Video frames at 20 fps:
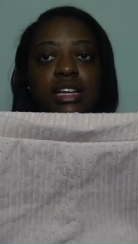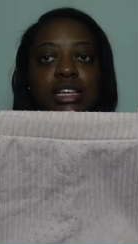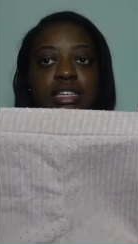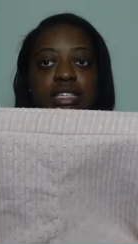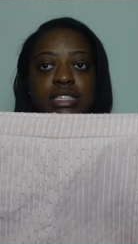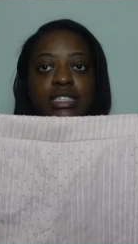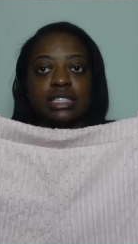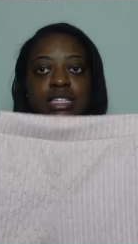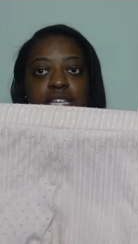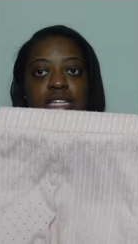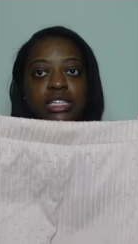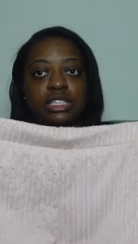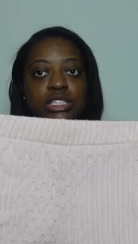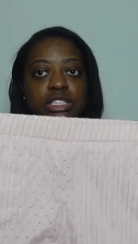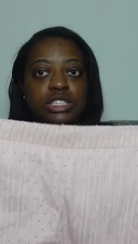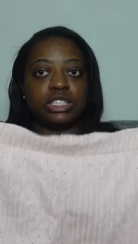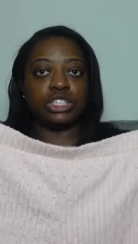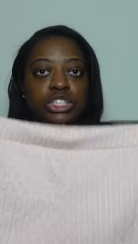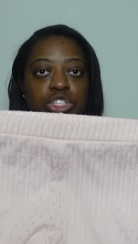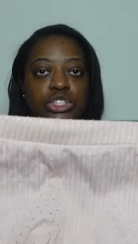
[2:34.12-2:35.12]

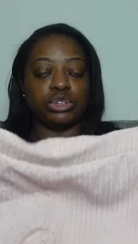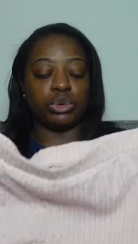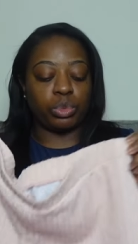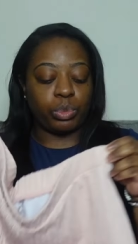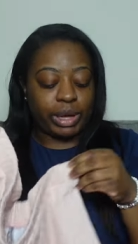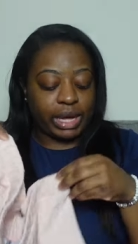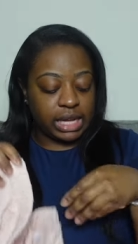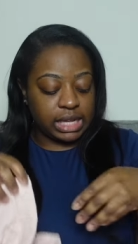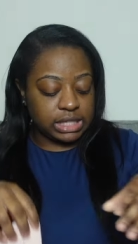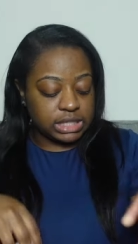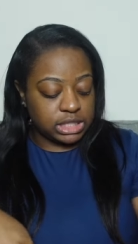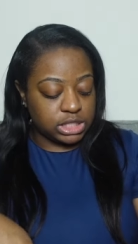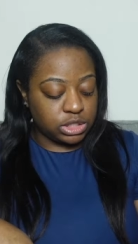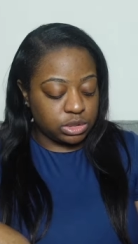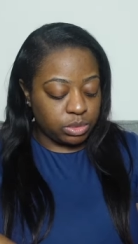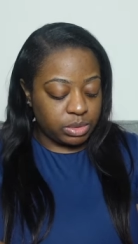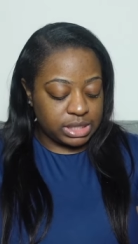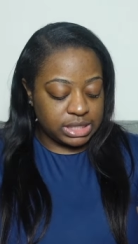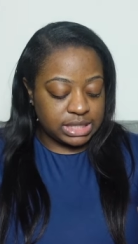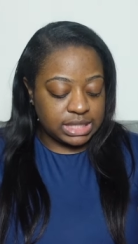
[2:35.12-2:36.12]
Cinched waist
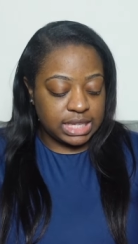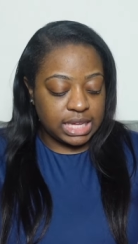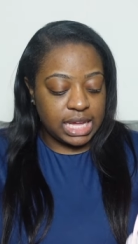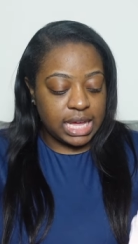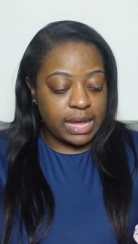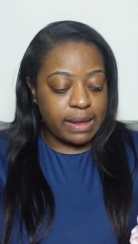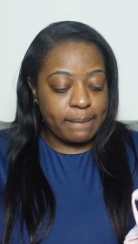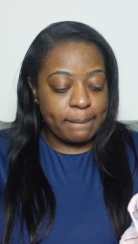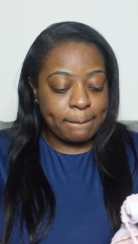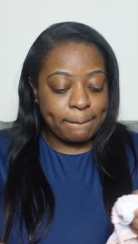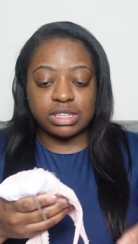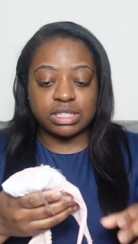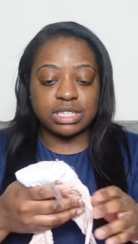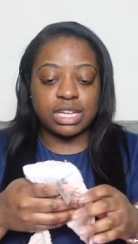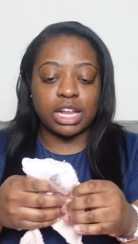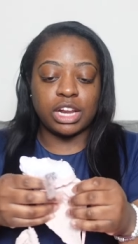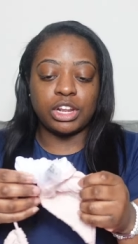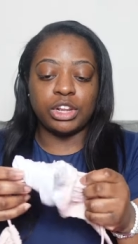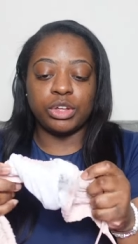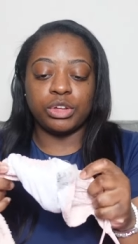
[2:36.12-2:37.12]
once again. This is
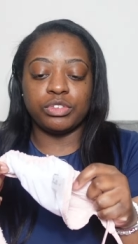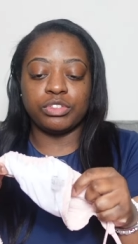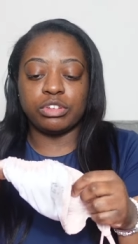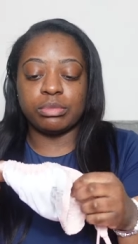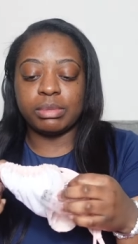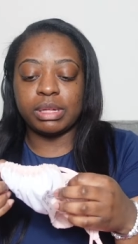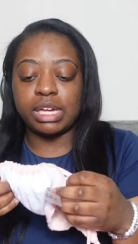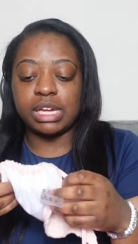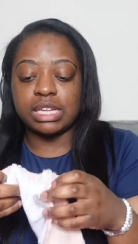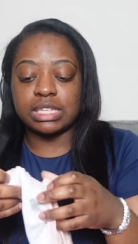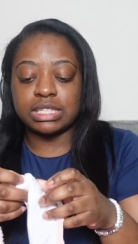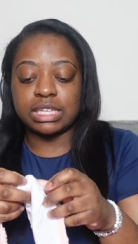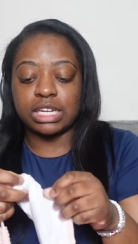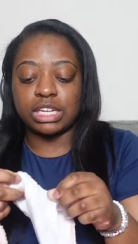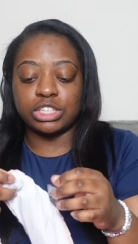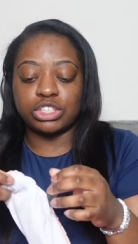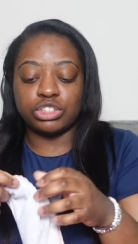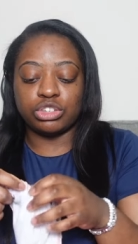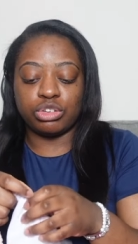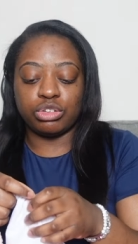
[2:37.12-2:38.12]
kind of new for me. It's like
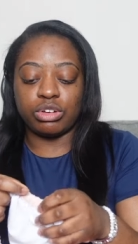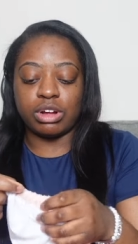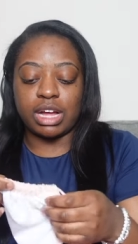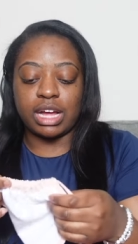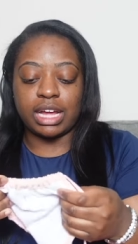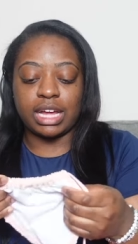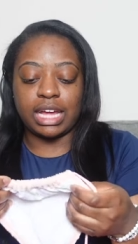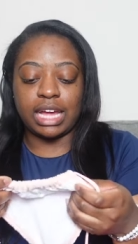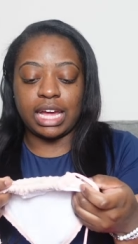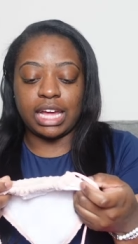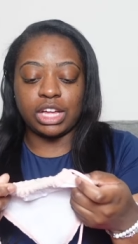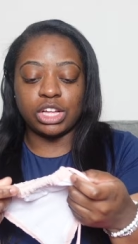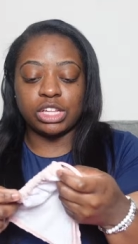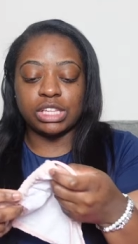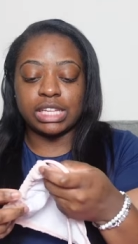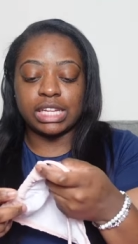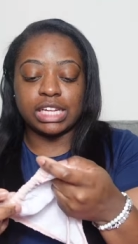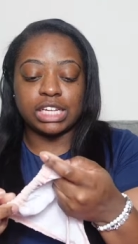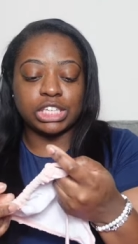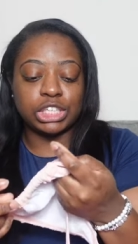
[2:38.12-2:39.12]
a
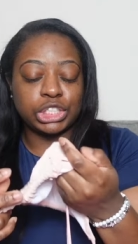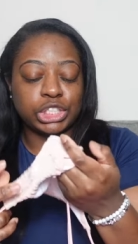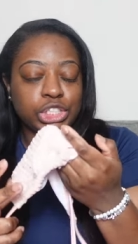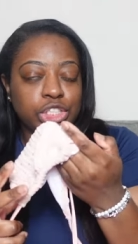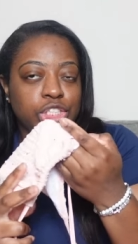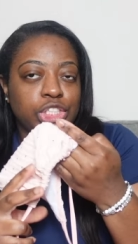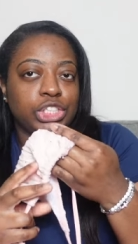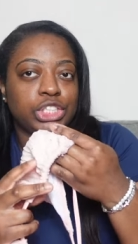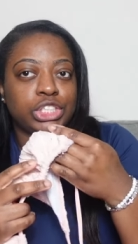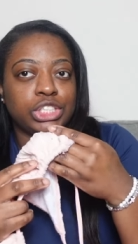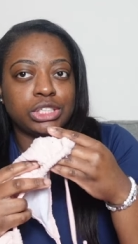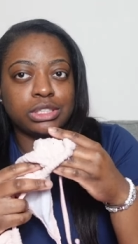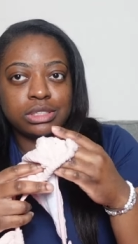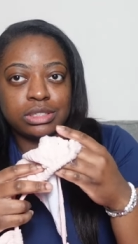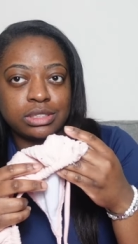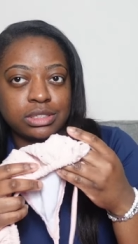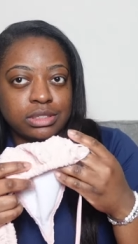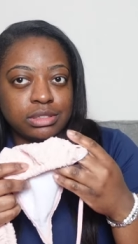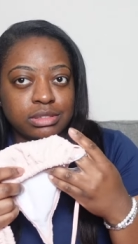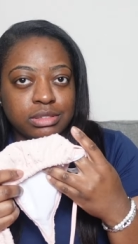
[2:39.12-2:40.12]
triangle-ish
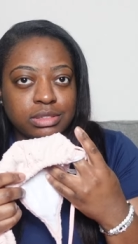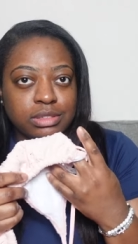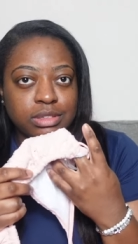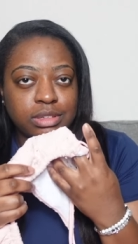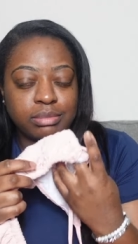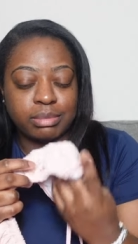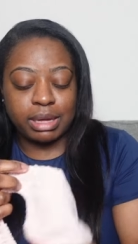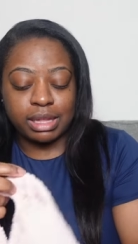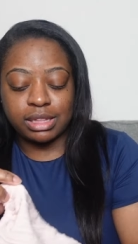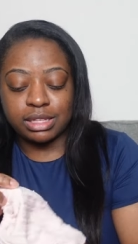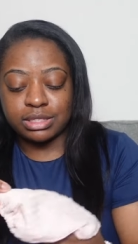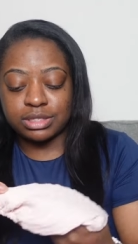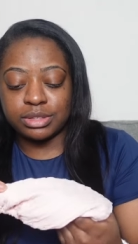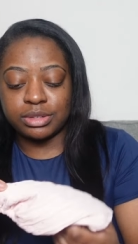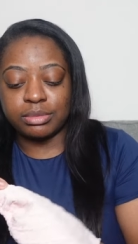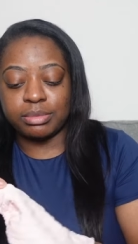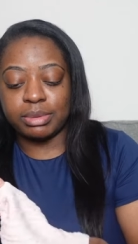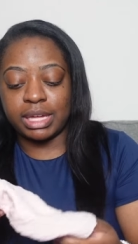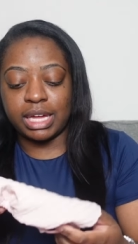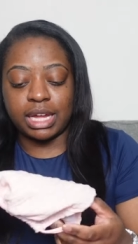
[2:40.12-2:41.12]
bathing
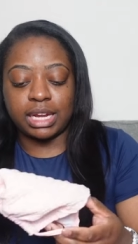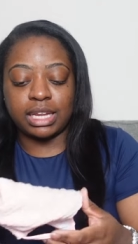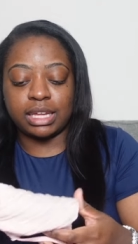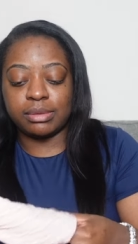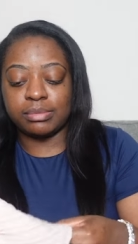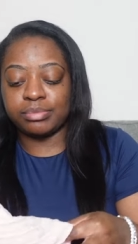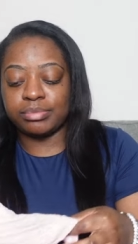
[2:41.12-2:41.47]
suit, bikini.